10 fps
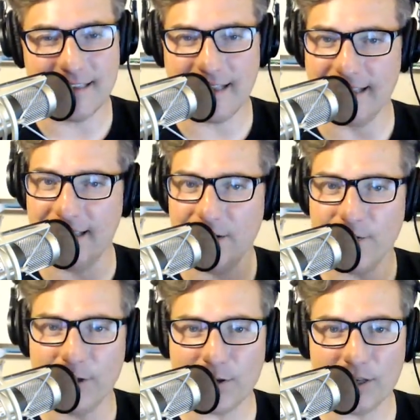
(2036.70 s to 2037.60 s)

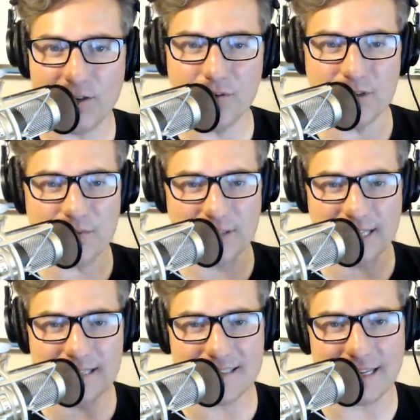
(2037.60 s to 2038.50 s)
you can do different
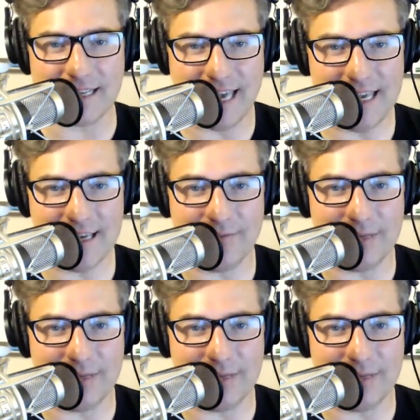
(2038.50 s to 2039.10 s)
things in a game,